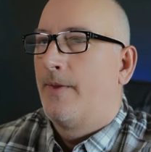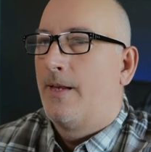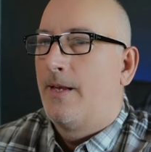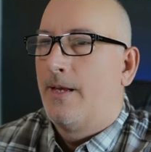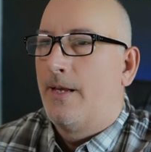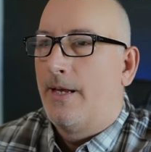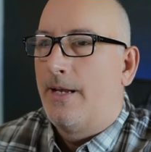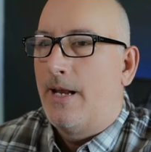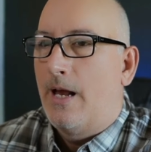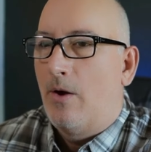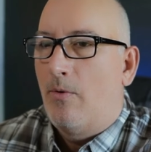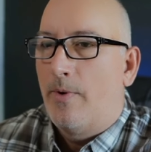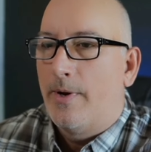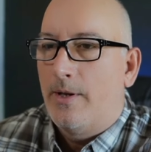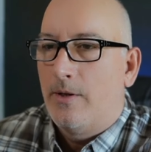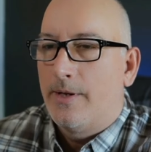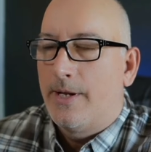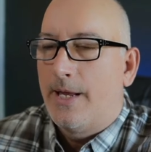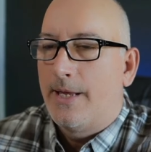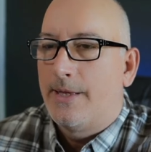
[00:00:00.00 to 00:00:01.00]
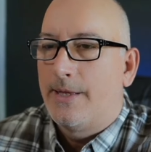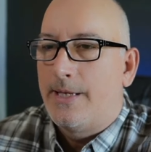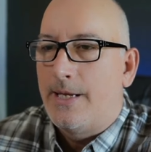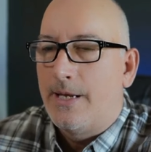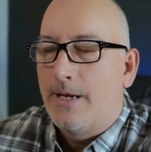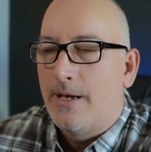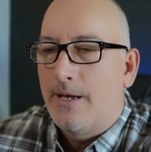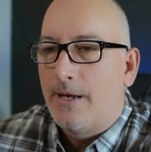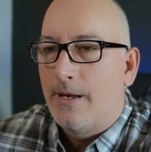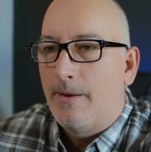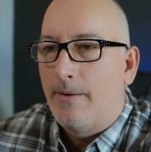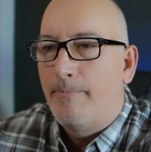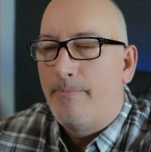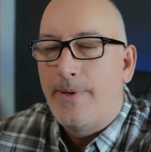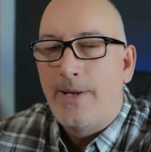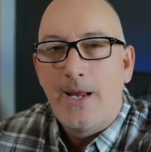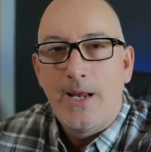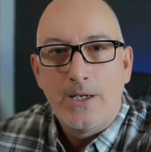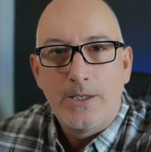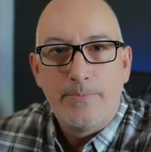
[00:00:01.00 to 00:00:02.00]
Now I want to look at the
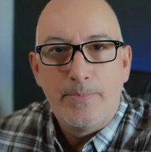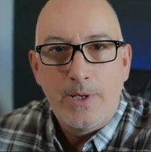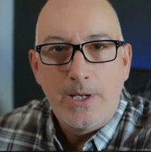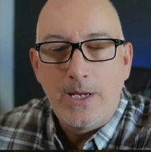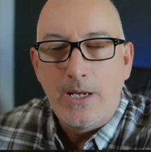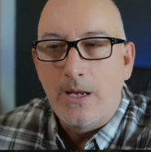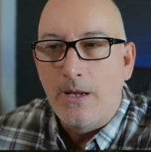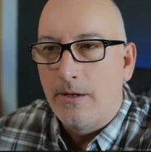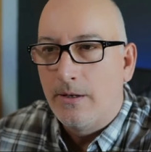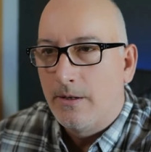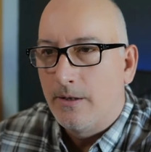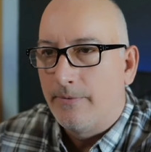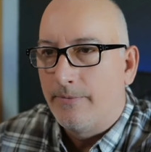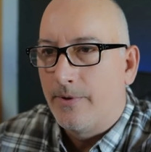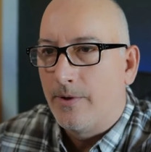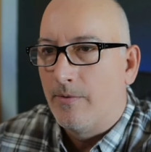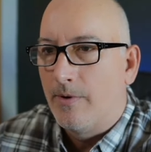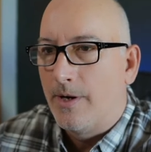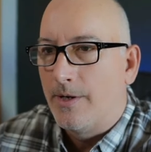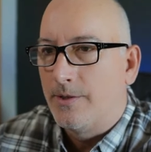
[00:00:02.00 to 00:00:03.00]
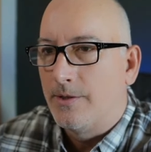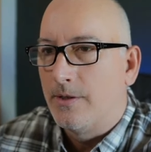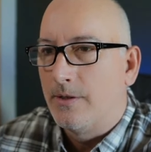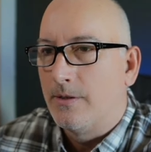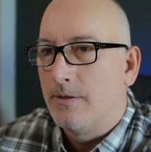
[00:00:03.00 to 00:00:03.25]
PHP configuration.